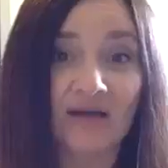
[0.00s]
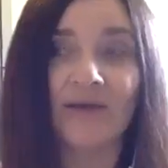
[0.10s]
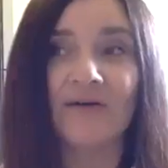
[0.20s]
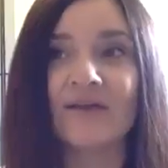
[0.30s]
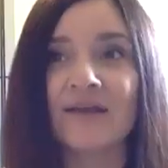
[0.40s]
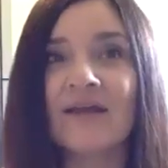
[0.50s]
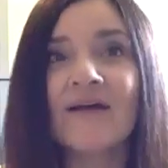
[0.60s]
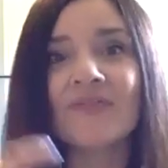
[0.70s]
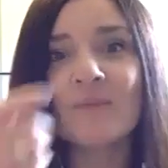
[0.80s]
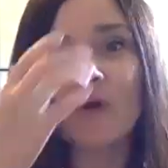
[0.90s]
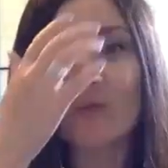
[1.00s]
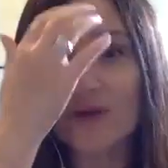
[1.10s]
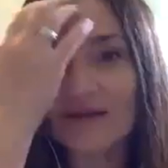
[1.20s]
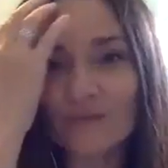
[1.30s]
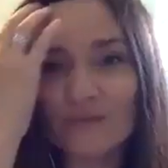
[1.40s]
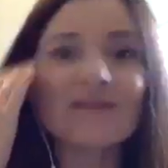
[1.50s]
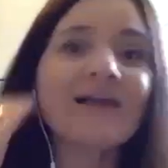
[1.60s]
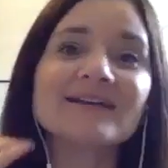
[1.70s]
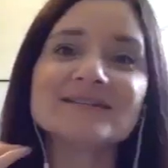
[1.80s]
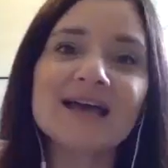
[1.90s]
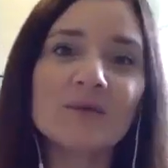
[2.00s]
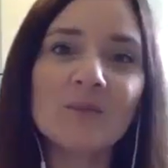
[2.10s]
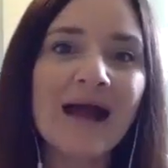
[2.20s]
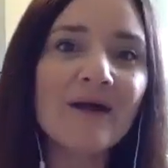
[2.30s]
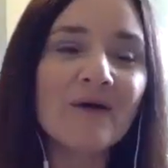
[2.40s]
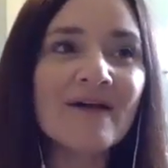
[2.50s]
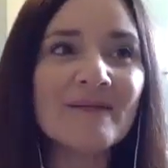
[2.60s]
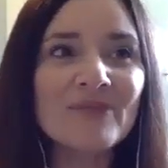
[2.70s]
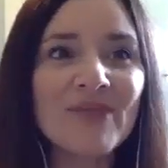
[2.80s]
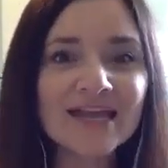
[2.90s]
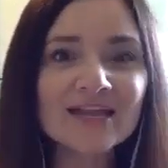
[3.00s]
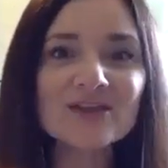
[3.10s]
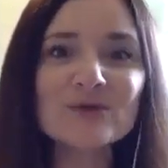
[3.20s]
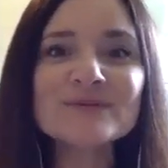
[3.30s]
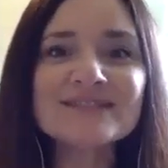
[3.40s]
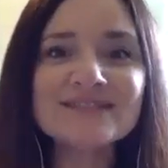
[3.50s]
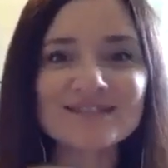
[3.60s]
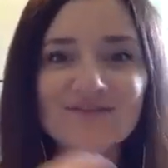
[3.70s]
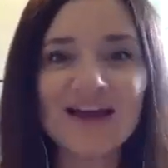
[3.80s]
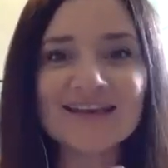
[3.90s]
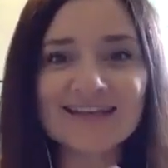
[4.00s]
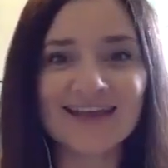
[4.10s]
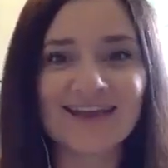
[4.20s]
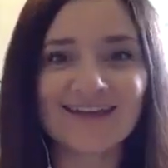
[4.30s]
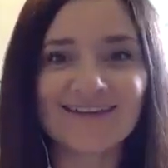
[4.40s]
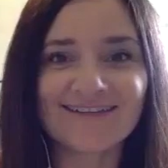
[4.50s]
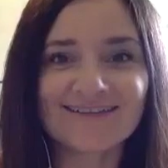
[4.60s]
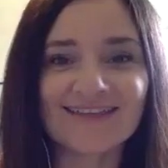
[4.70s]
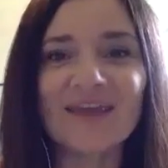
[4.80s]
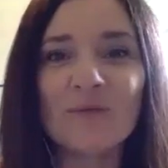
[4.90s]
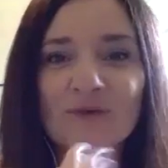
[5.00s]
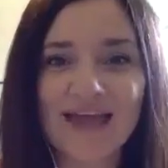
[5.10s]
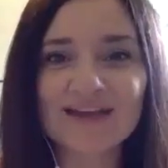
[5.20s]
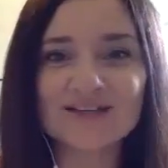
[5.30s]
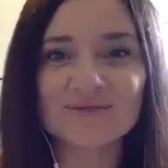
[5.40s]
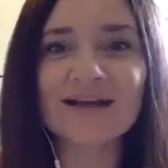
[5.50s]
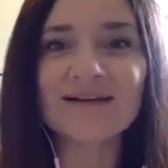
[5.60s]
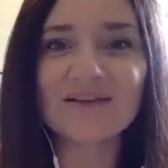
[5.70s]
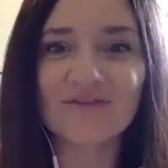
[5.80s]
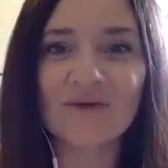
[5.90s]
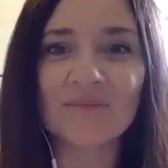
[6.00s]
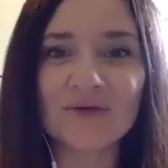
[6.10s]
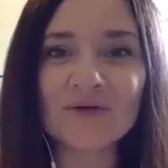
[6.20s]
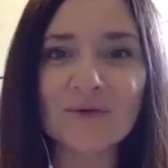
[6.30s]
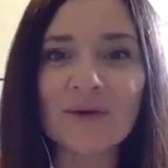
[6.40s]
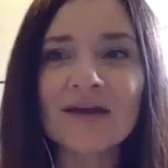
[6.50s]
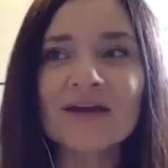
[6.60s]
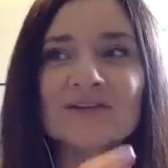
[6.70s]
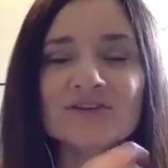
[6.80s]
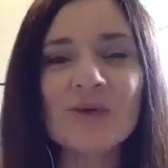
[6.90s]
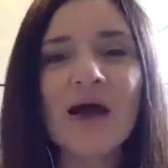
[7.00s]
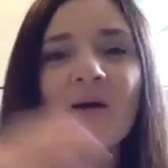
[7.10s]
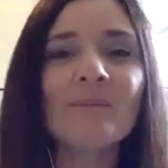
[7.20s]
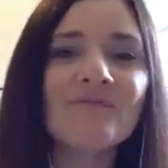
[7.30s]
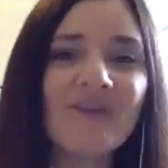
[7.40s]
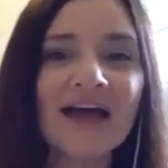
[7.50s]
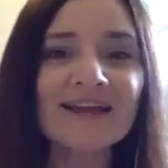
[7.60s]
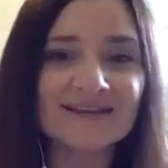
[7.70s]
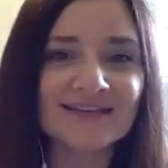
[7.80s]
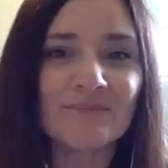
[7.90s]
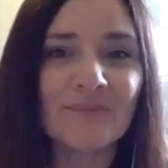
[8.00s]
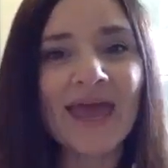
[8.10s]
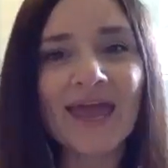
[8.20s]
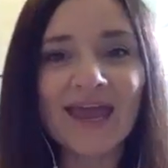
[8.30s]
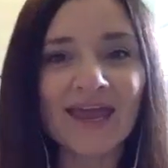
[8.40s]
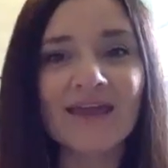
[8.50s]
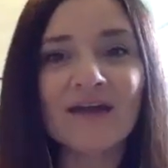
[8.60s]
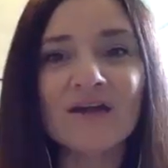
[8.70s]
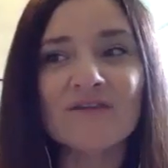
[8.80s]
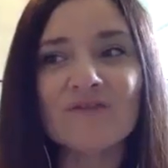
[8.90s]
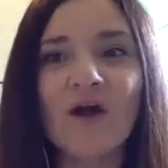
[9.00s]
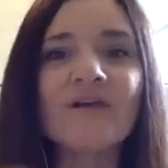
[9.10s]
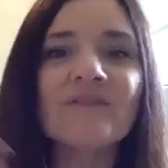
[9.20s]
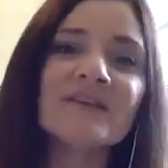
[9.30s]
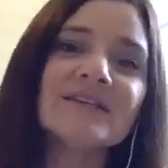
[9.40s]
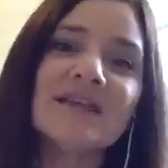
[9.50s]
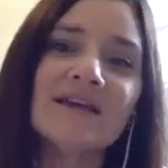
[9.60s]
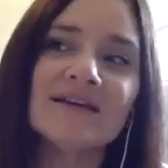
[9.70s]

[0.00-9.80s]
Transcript: about it, the more we realize that, wow, they can use this funding that they will get directly from you to help fund and pay for all of these